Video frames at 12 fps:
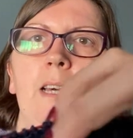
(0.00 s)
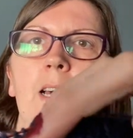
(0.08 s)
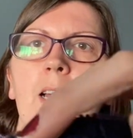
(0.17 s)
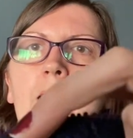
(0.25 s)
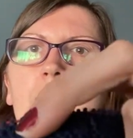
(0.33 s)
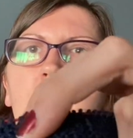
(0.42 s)

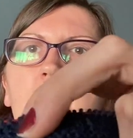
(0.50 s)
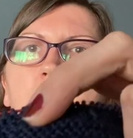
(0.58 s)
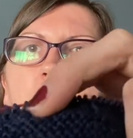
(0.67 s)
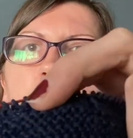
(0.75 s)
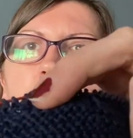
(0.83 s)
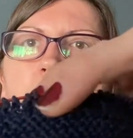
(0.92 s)
and I
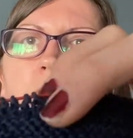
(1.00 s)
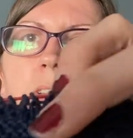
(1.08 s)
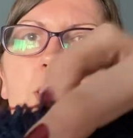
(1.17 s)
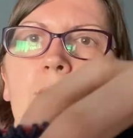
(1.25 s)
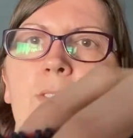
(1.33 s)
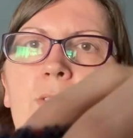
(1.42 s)
don't know if you
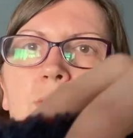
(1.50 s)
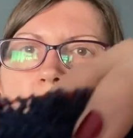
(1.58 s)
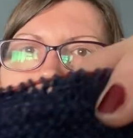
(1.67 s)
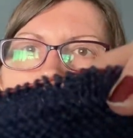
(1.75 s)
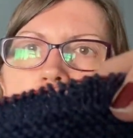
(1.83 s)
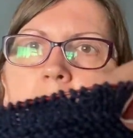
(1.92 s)
can
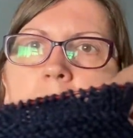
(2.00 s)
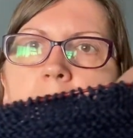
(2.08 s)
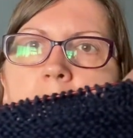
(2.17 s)
see,